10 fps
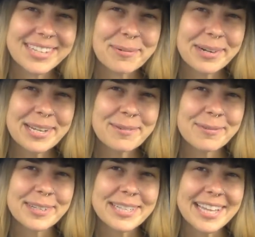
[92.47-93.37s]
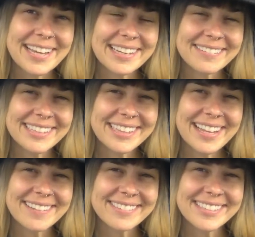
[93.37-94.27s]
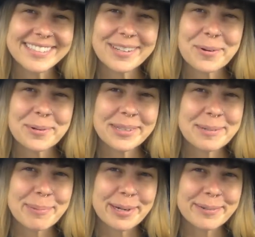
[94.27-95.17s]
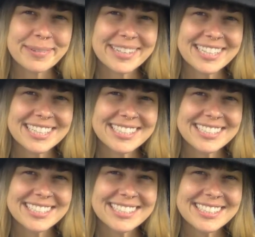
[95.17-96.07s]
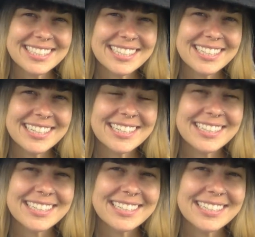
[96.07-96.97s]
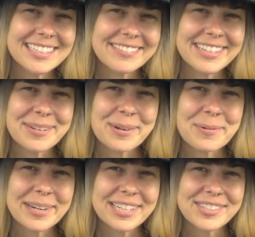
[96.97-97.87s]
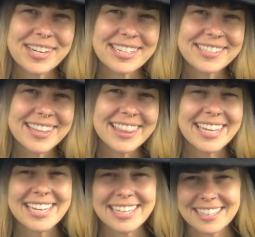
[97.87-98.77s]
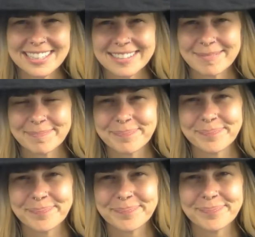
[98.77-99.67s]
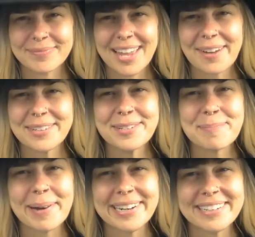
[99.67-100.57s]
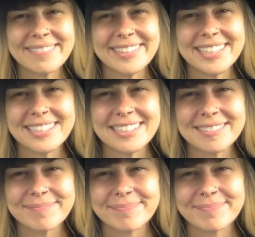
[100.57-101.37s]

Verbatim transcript: What do you feel like when life is totally perfect? When you don't want to change a thing? How does your body feel?